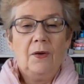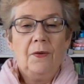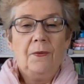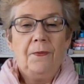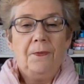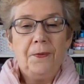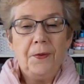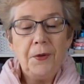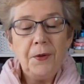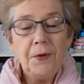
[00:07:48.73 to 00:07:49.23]

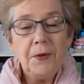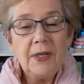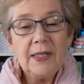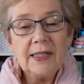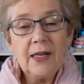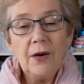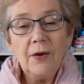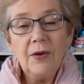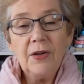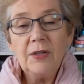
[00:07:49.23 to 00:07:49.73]
Food is
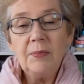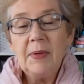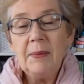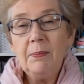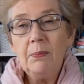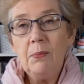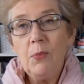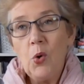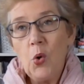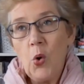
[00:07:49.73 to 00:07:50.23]
going to be
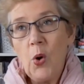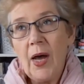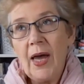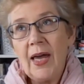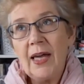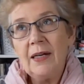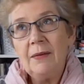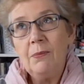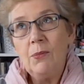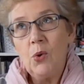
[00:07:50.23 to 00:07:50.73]
more
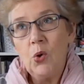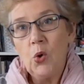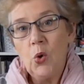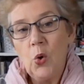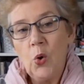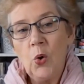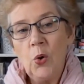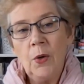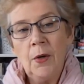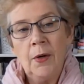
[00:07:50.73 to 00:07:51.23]
and
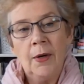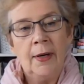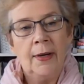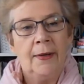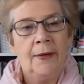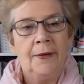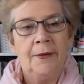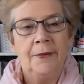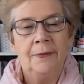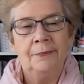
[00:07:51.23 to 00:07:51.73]
more,
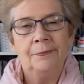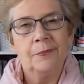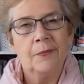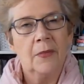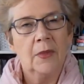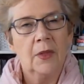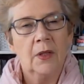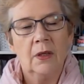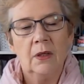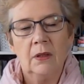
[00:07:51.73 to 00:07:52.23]

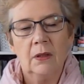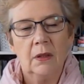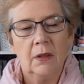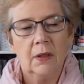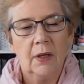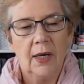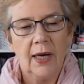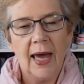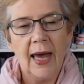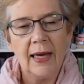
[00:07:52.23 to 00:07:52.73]
I
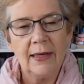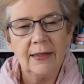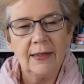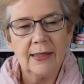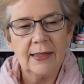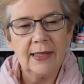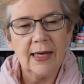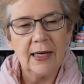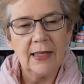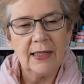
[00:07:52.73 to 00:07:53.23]
hate to
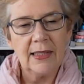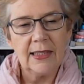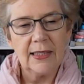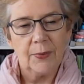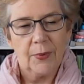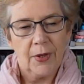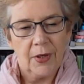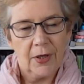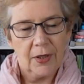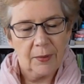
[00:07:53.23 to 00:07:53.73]
say
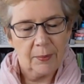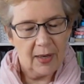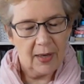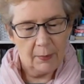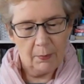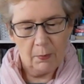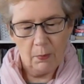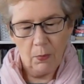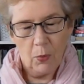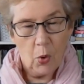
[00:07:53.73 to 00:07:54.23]
this word,
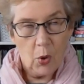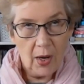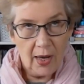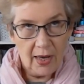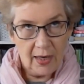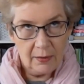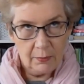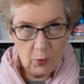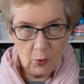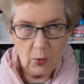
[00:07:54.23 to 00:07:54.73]
but more
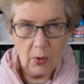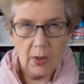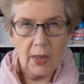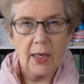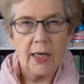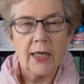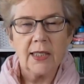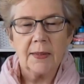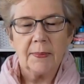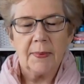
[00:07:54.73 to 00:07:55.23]
and more
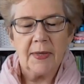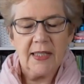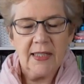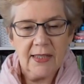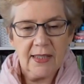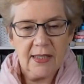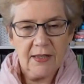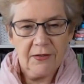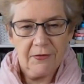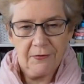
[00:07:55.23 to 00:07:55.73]

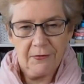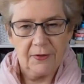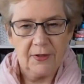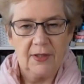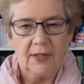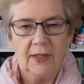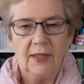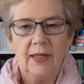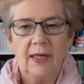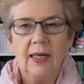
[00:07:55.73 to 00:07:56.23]
expensive.
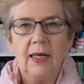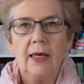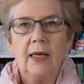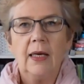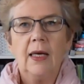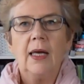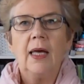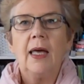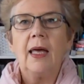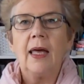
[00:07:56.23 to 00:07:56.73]

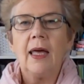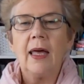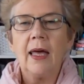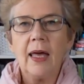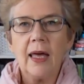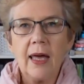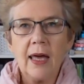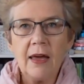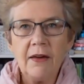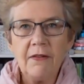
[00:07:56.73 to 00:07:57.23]

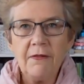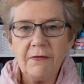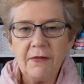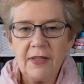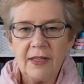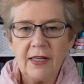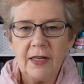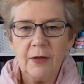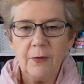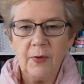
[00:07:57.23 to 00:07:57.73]

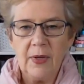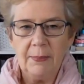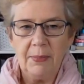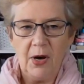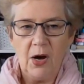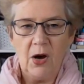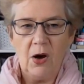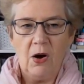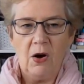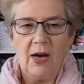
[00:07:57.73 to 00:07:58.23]
Everything we
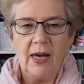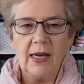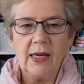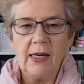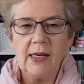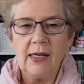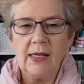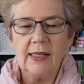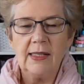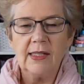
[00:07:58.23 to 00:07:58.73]

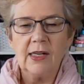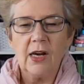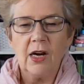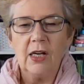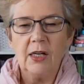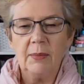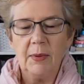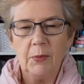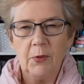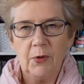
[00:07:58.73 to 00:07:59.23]
buy is
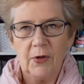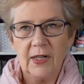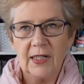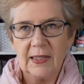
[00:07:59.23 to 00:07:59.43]
going to be more